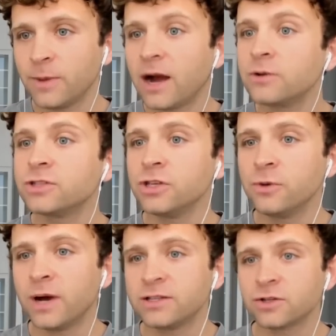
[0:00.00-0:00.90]
How is the
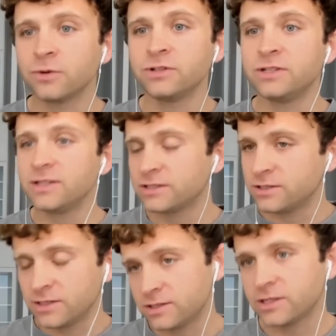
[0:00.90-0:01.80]
US going to
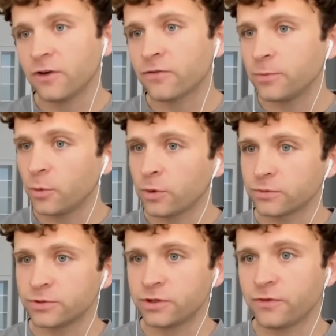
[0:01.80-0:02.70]
distance itself from the
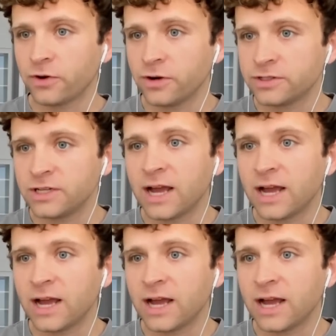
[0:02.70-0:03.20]
world reserve currency?